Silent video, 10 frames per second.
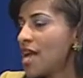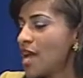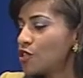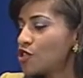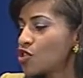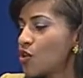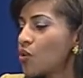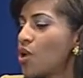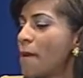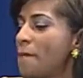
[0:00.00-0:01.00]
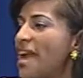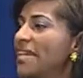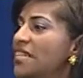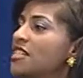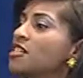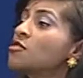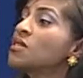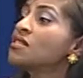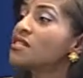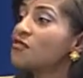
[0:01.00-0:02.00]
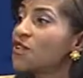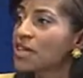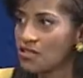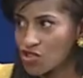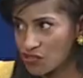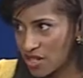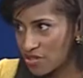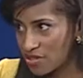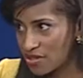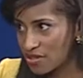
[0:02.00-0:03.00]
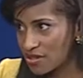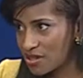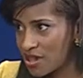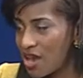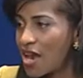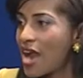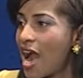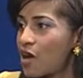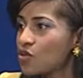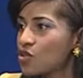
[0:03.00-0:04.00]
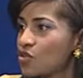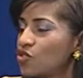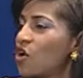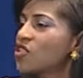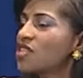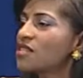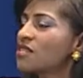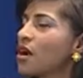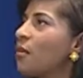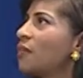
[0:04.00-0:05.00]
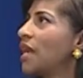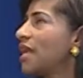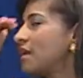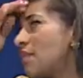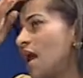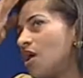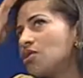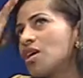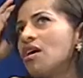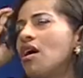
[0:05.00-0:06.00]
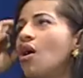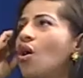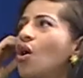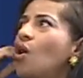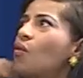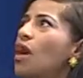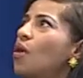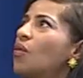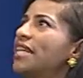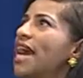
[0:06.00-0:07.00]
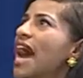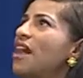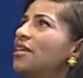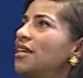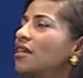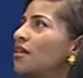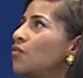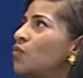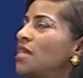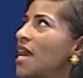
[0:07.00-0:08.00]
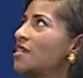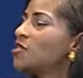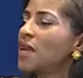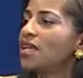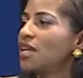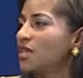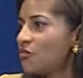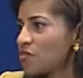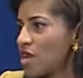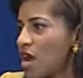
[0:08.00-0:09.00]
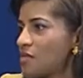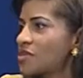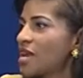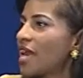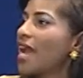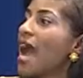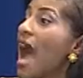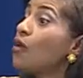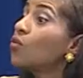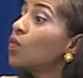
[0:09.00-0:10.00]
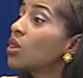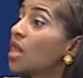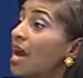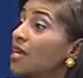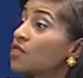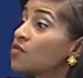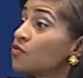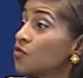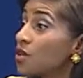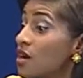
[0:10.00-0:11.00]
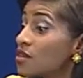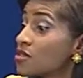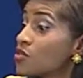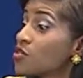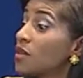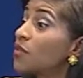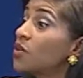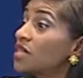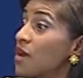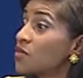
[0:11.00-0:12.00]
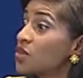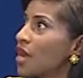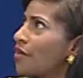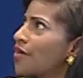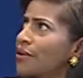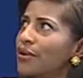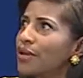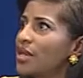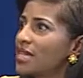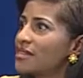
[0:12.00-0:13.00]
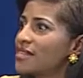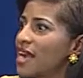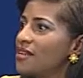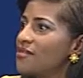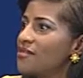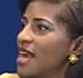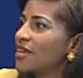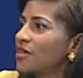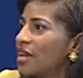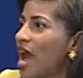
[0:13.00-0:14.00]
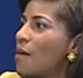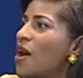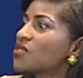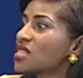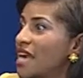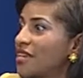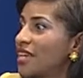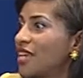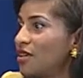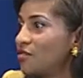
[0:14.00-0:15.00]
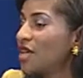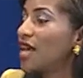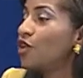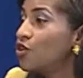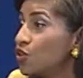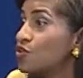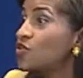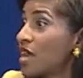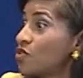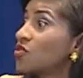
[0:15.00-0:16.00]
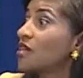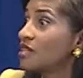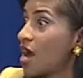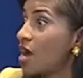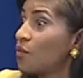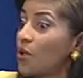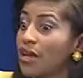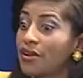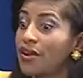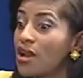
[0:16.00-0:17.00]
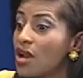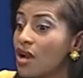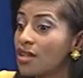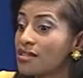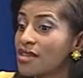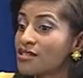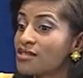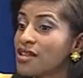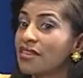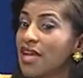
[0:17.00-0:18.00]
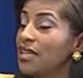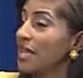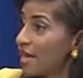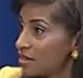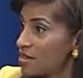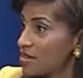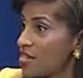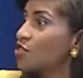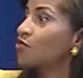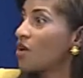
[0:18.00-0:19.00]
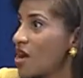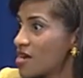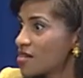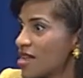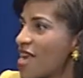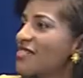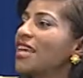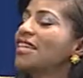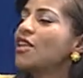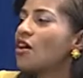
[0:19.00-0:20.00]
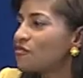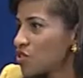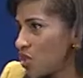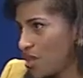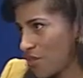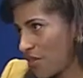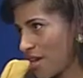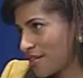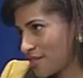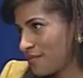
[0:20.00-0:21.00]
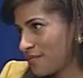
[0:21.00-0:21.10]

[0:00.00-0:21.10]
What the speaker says: And so men need specific instructions. How to. Don't just complain about, oh, well, we're not spending enough time. Say, I would like for us to spend more time together. Let's say Saturday, how about Saturday evening? Can you schedule a time where, let's say Sunday nights, it's for us? They love to hear that.